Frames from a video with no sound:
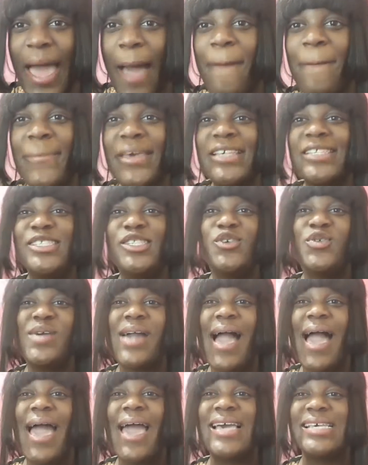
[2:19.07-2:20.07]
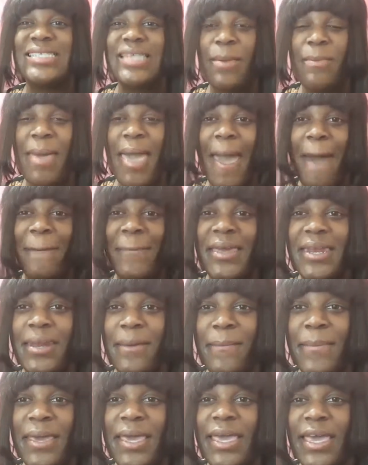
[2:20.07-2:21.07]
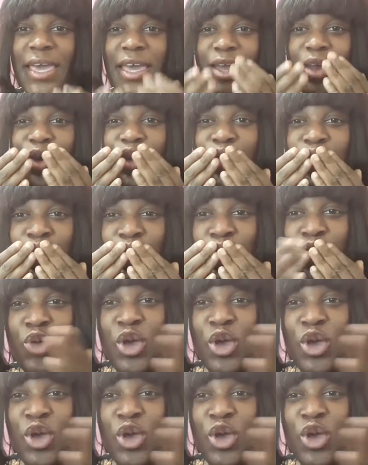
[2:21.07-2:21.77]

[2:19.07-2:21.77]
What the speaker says: I miss you guys. I'm happy to be here.